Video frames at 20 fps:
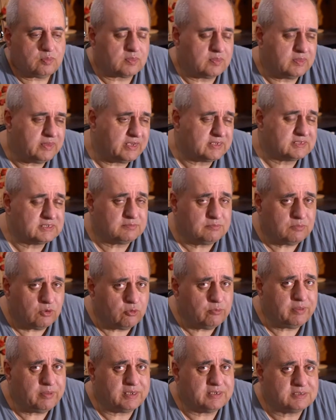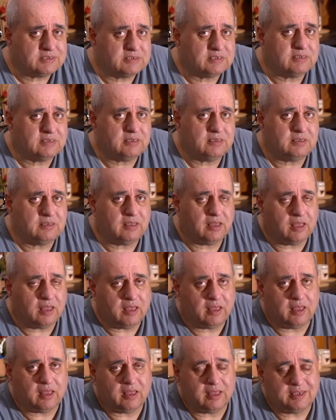There's a moment
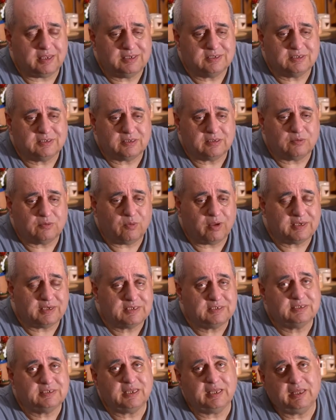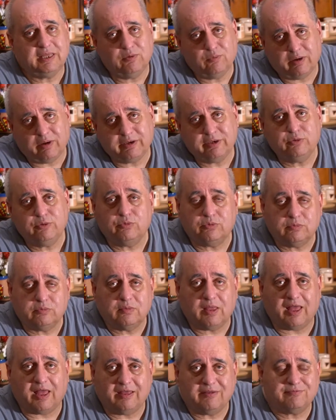in the wedding day when you
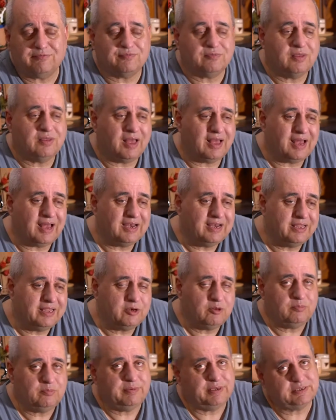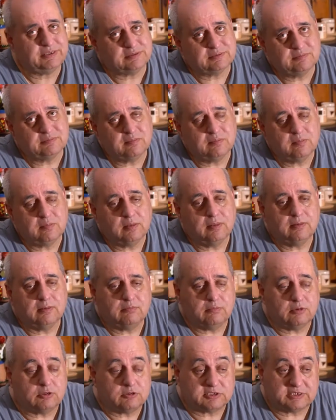have a little bit
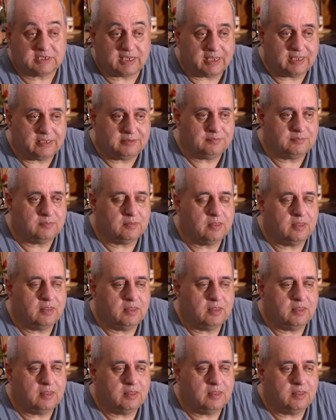more time